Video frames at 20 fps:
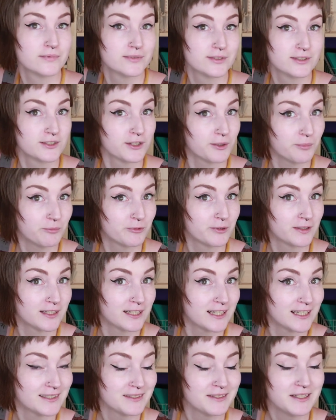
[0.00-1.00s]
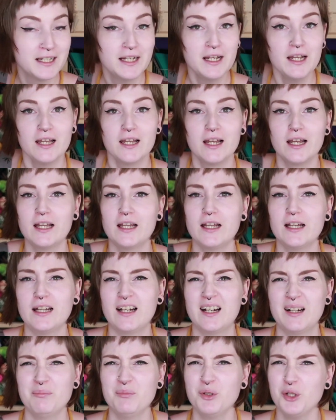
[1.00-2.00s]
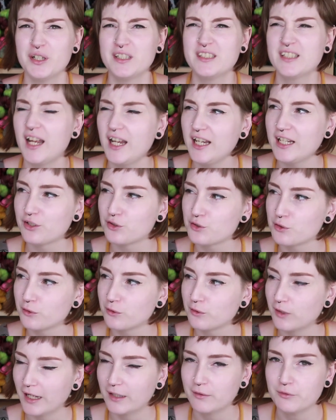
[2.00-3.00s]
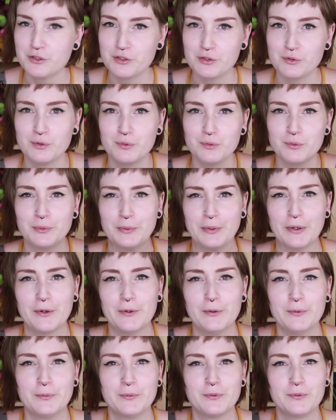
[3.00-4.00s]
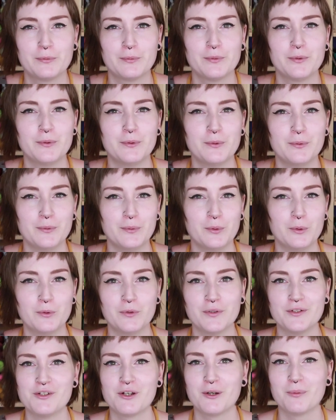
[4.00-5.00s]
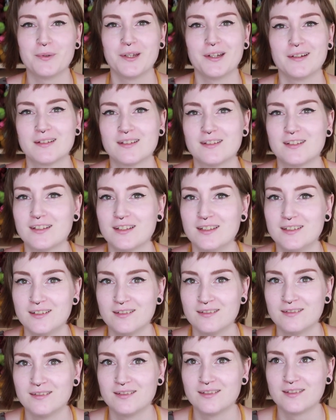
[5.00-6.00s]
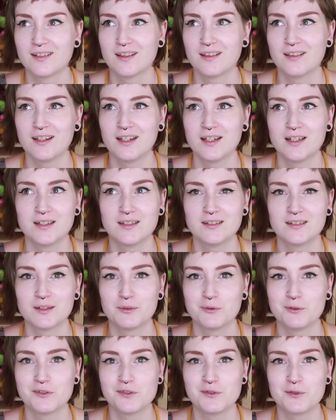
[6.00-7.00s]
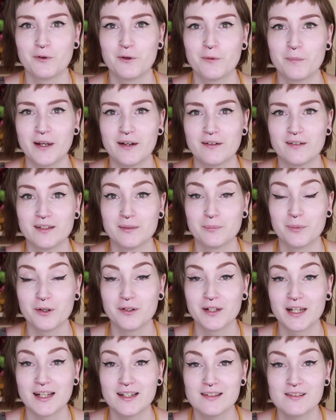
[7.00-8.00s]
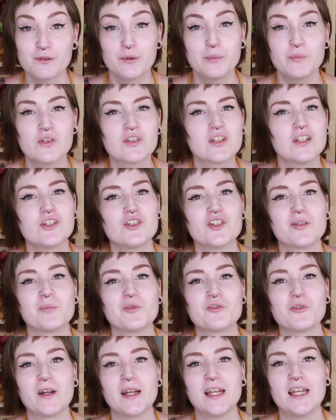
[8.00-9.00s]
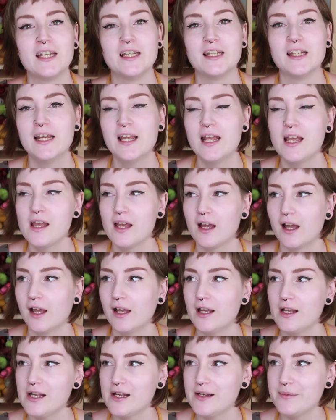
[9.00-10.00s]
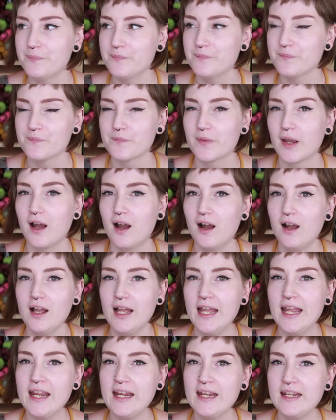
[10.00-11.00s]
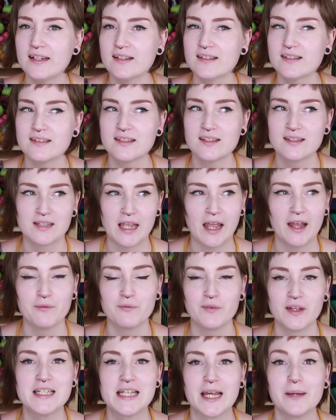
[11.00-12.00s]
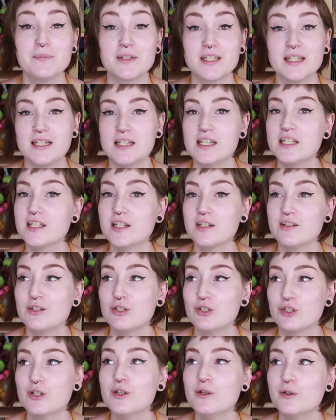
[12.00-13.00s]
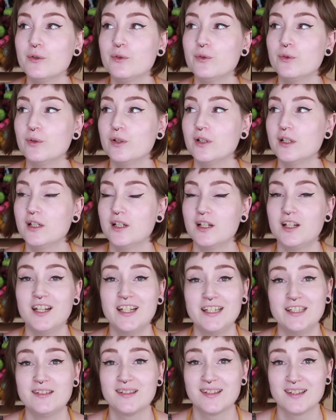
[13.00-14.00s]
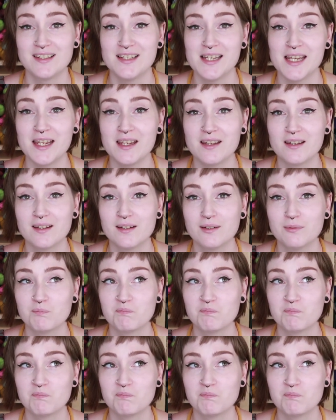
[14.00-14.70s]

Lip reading: Stop with that. I'm not entirely sure how to go through all the topics and things I want to talk about in podcasts, so I'm just going to jump straight in. I have attempted to learn to knit